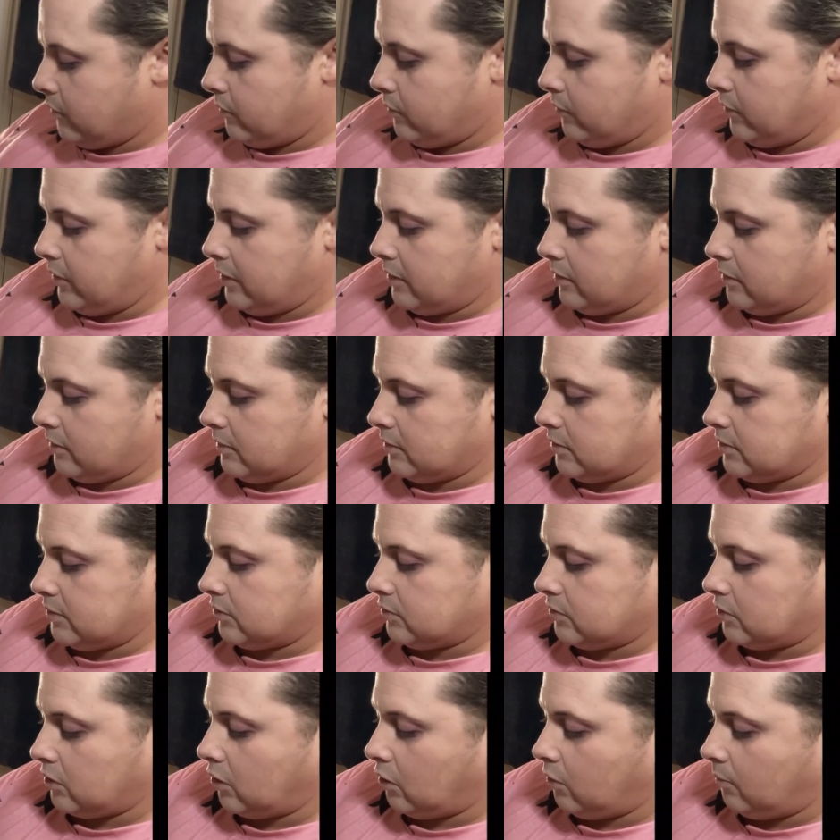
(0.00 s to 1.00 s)
we can
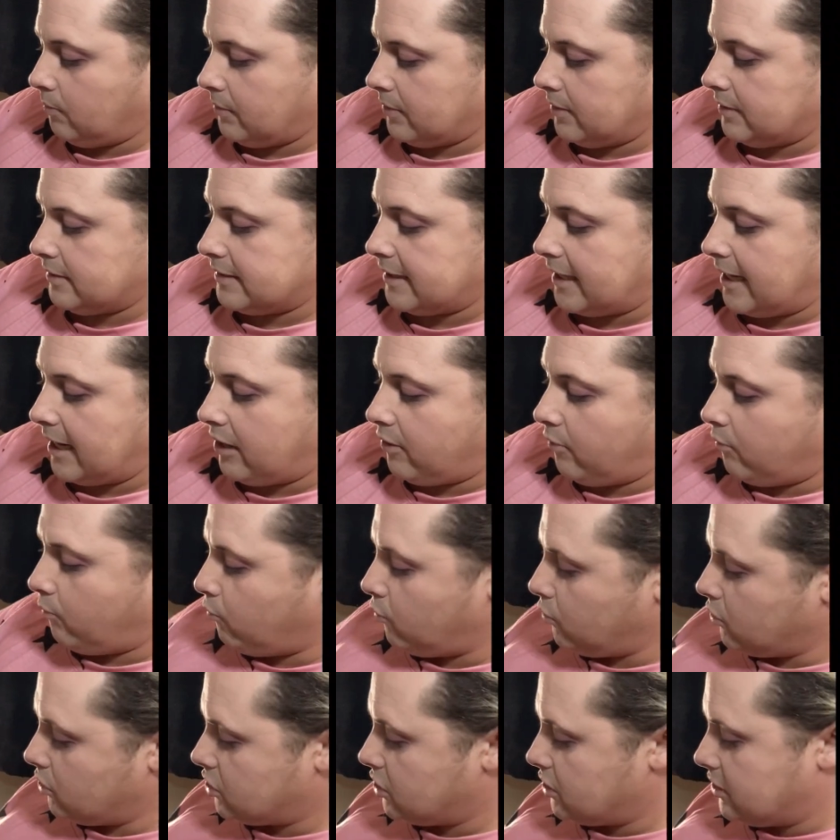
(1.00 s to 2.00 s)
top and tail and
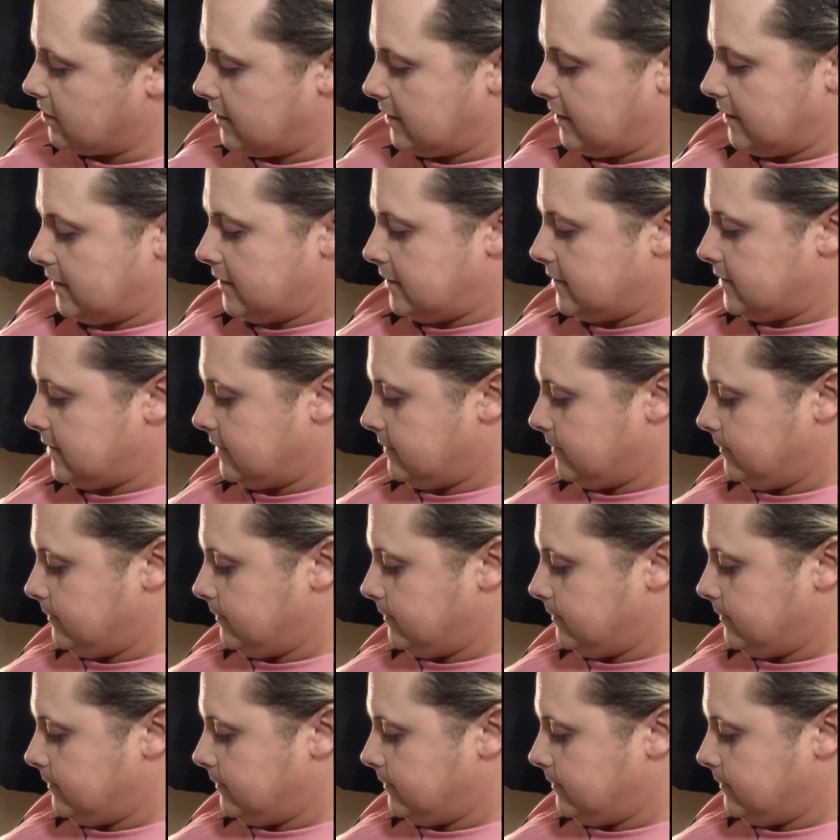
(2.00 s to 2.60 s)
wash these.